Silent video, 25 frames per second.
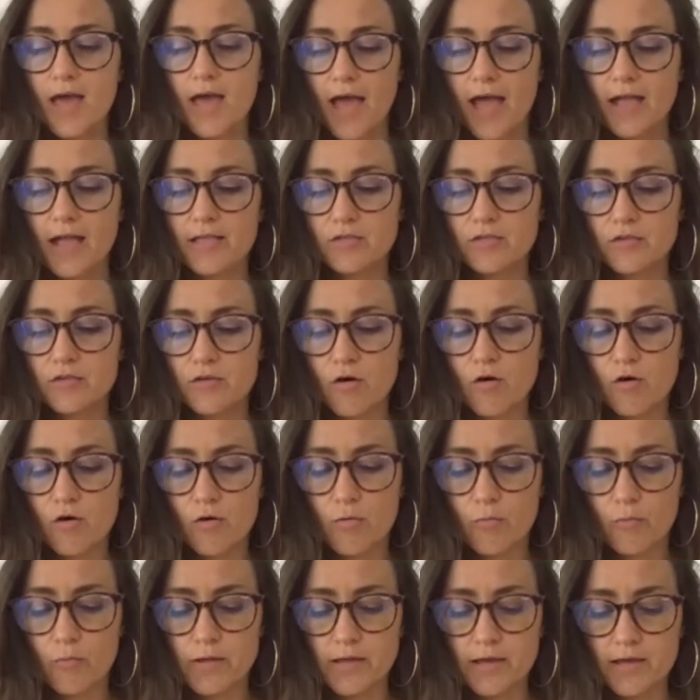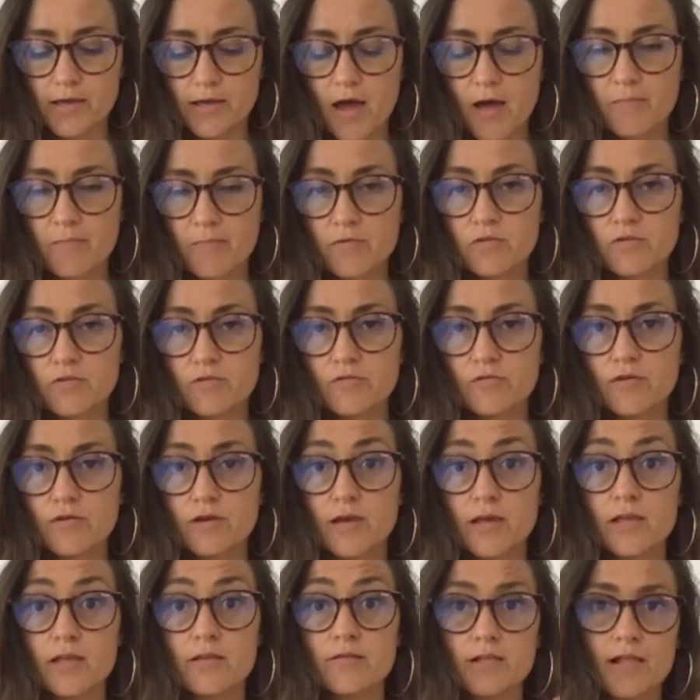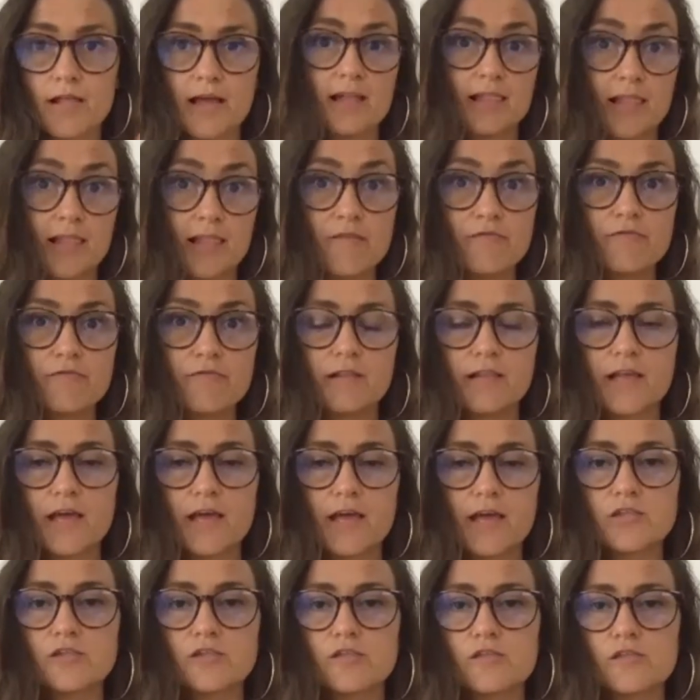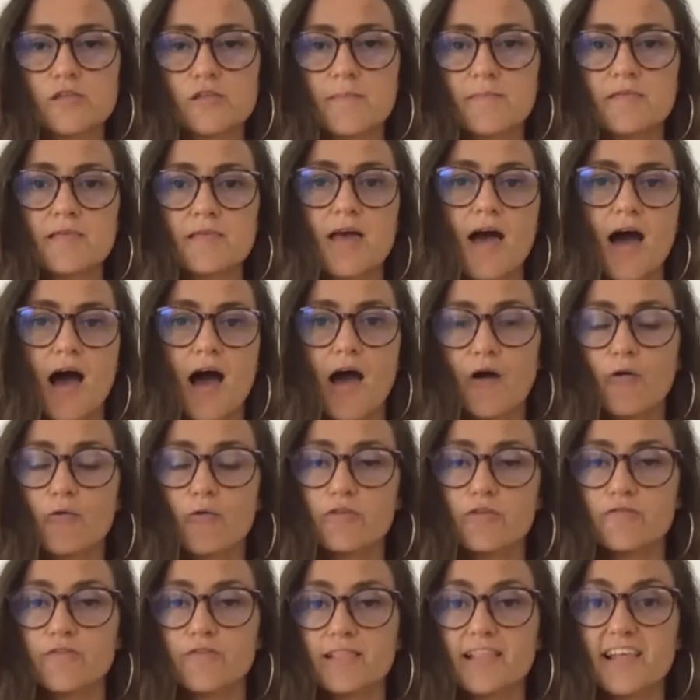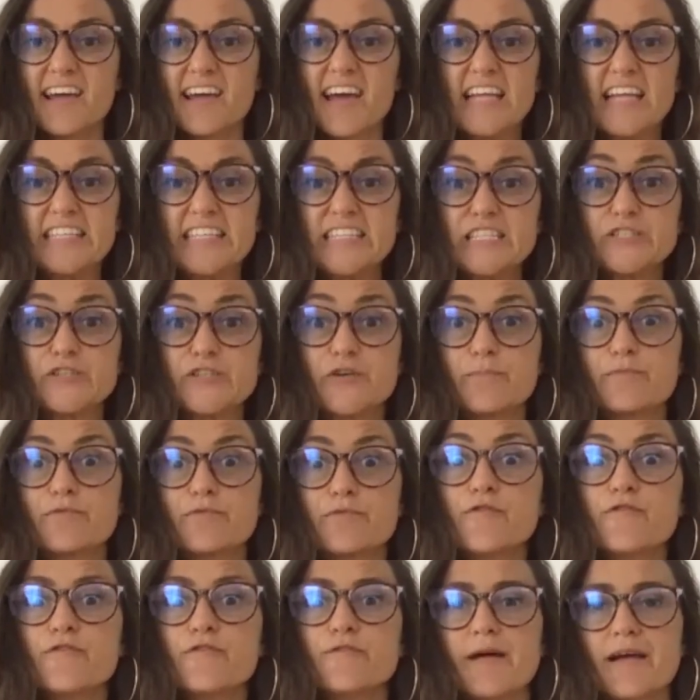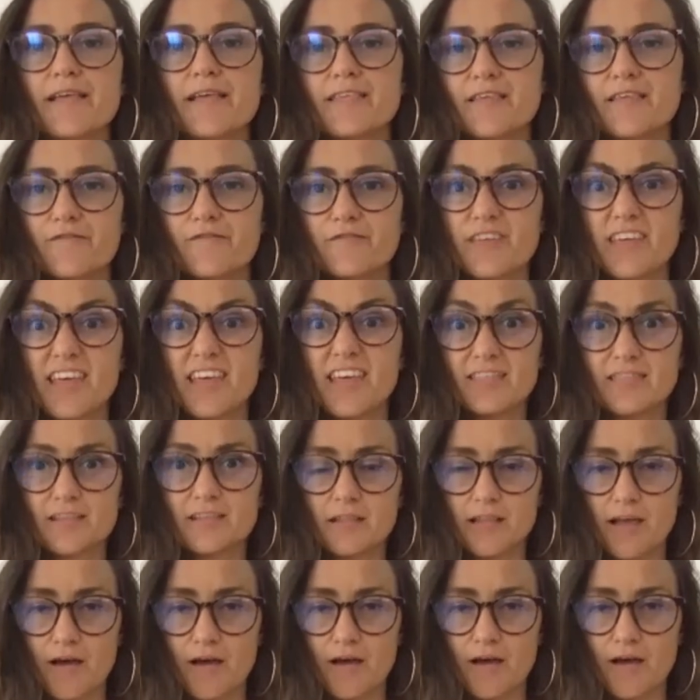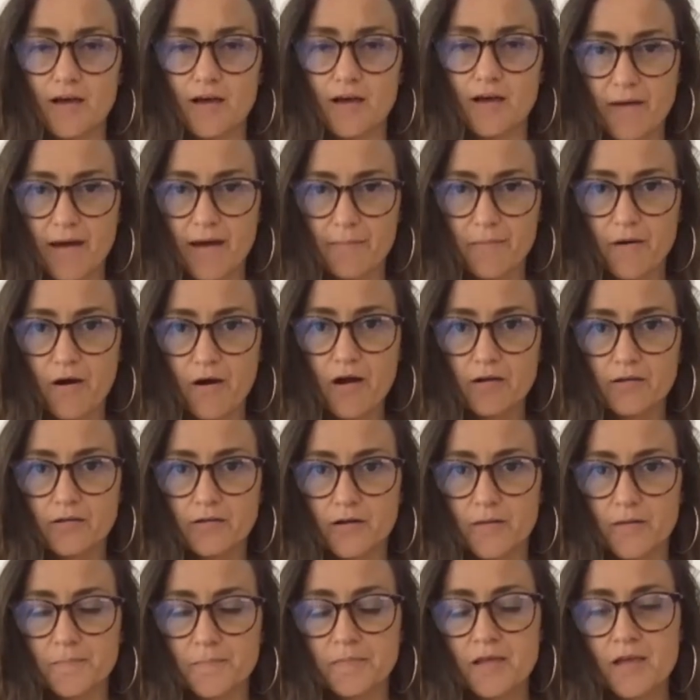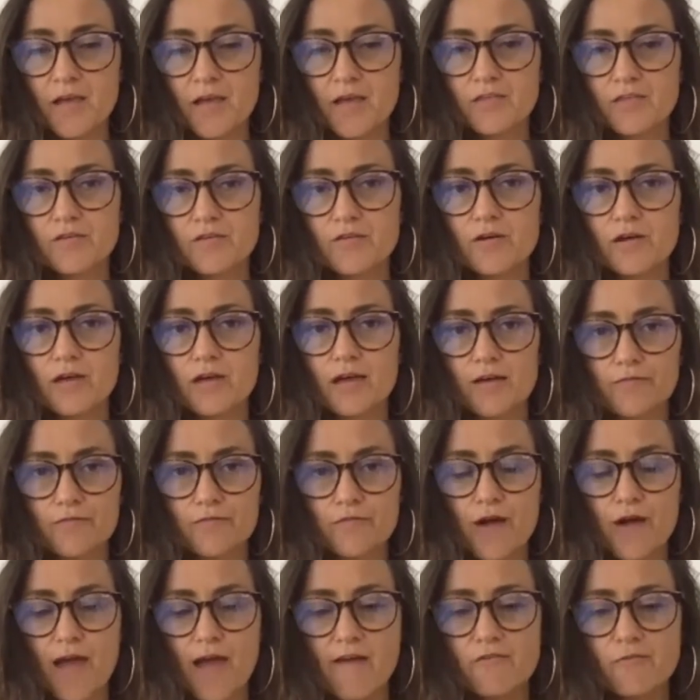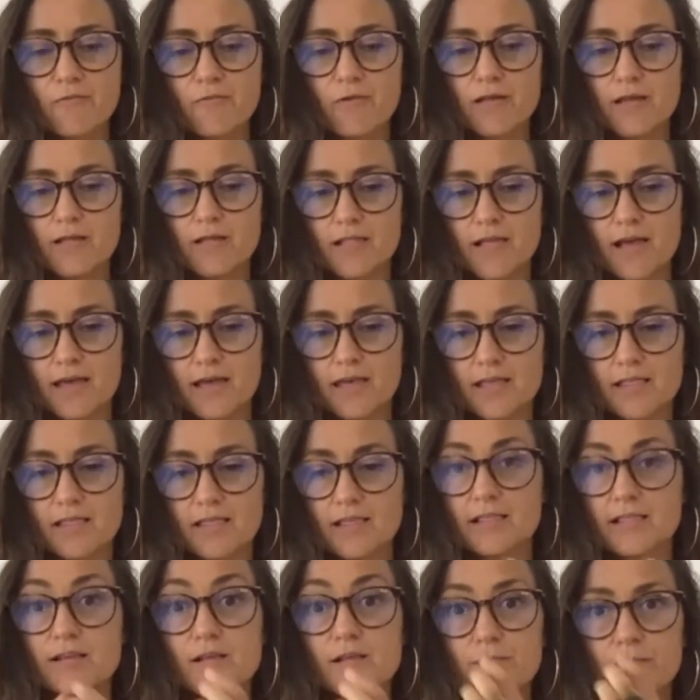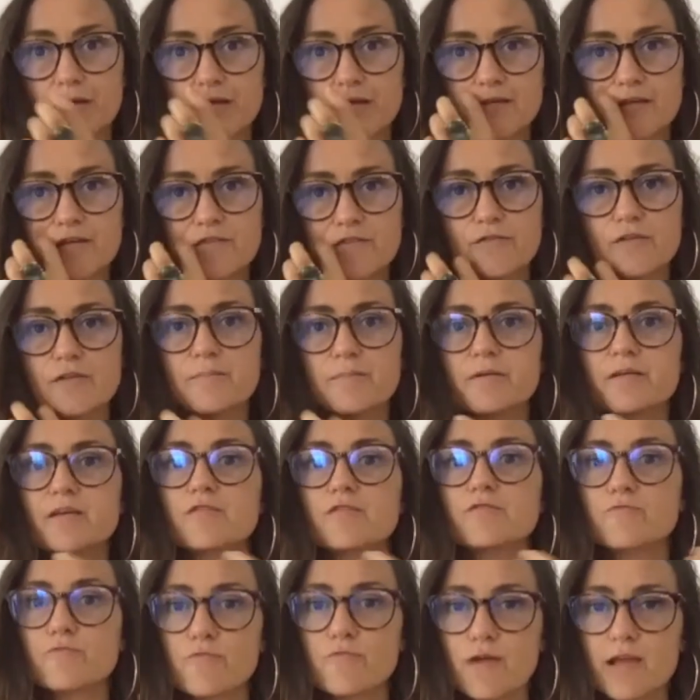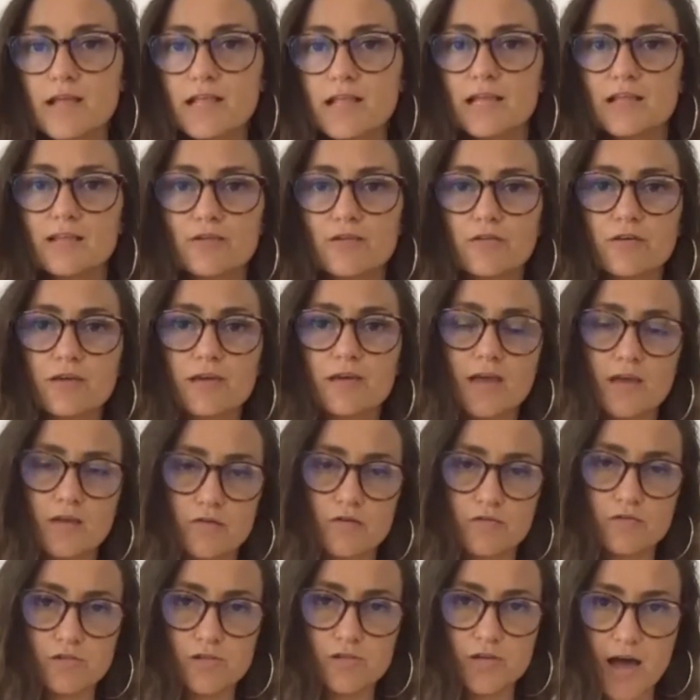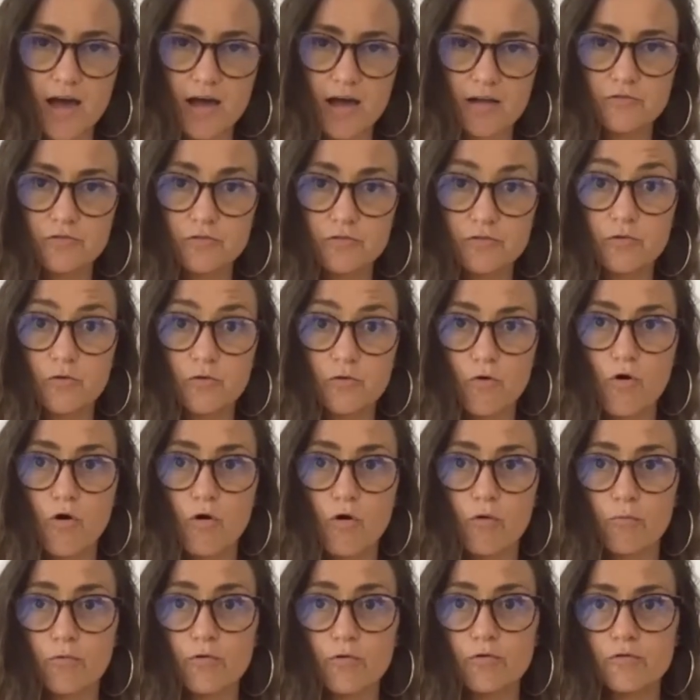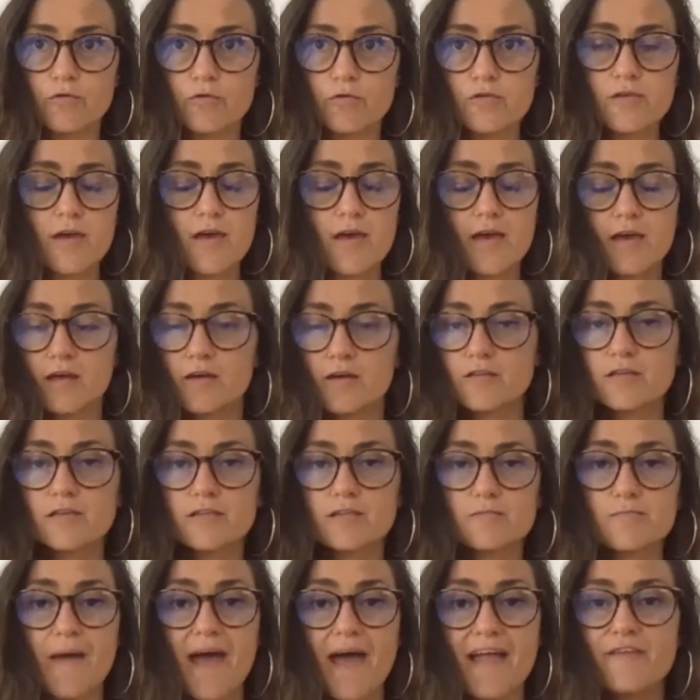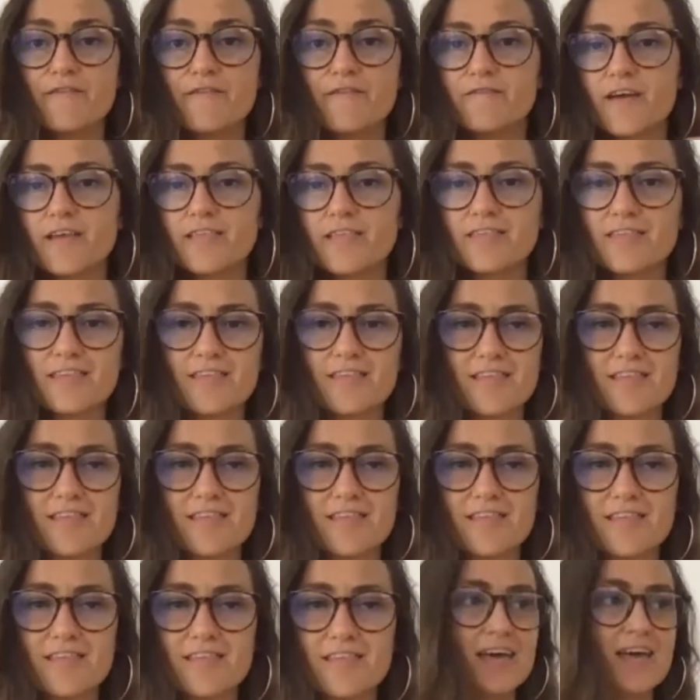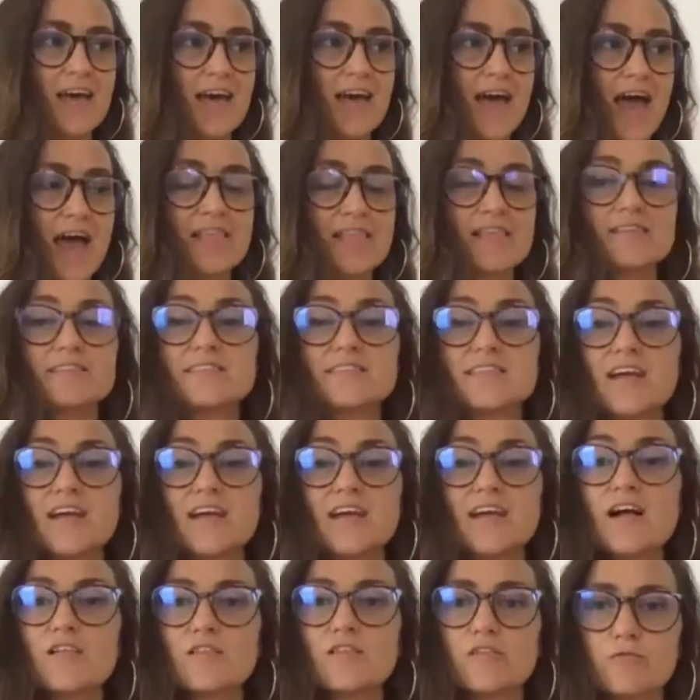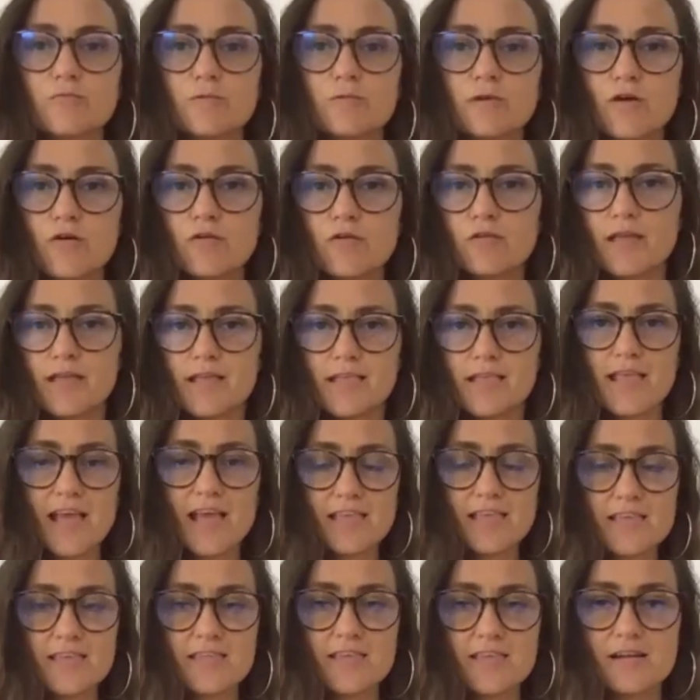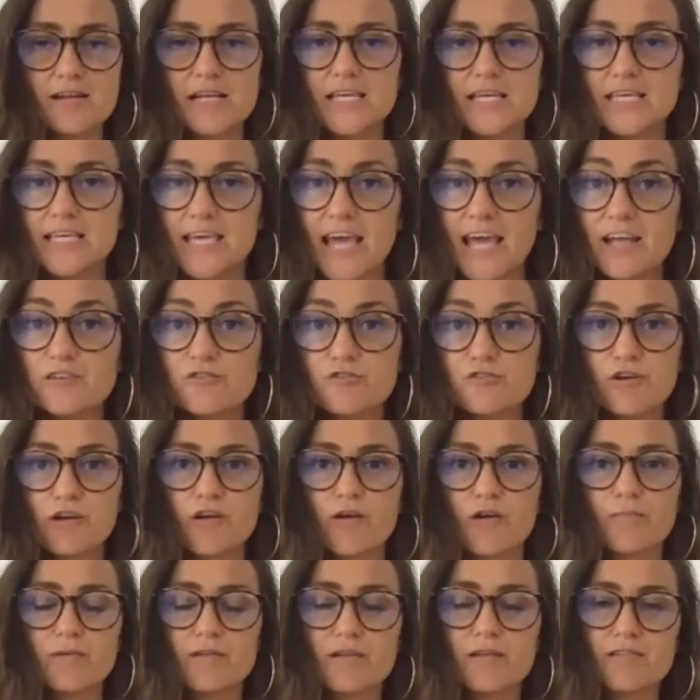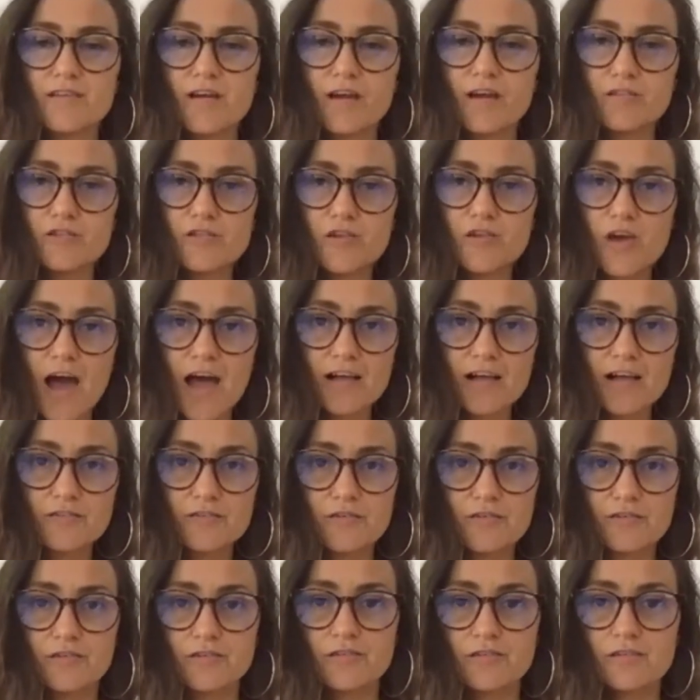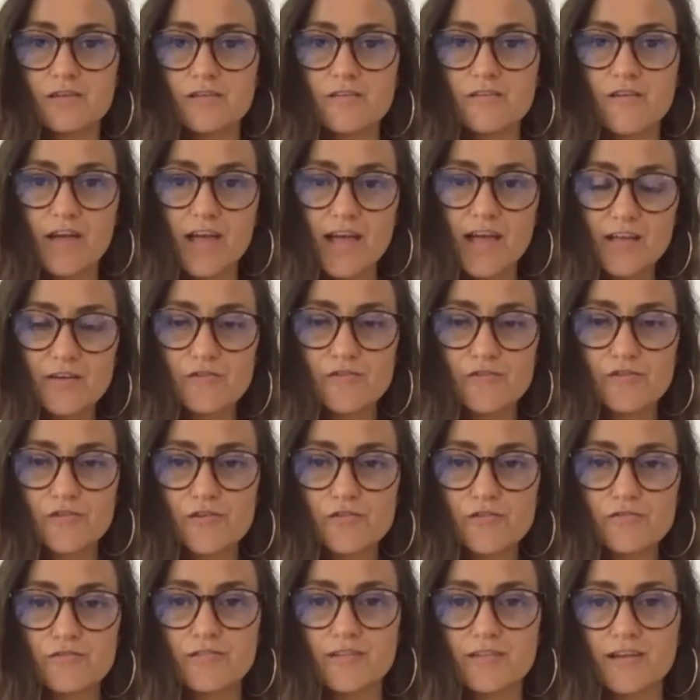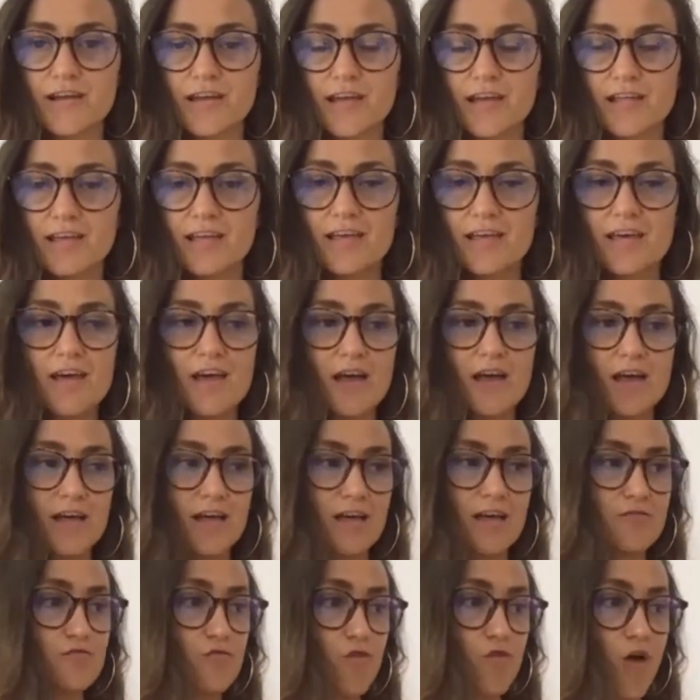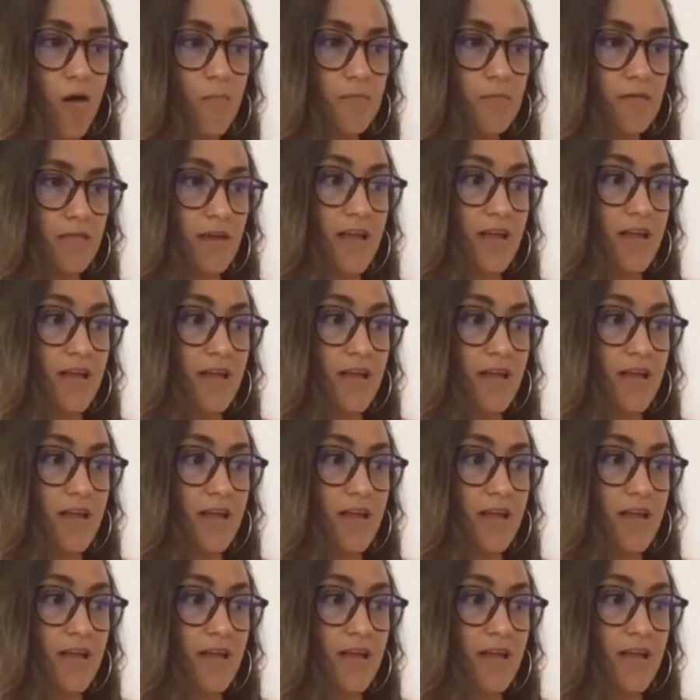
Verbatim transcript: and so when it comes to in like love relationships i always felt like i needed to prove myself to get the love from my partner so for everyone, it like is a little bit different, but it's really looking at your childhood core wounds because it manifests as this like as adults, we don't necessarily get triggered, but it's our childhood, it's our inner children that are getting trauma that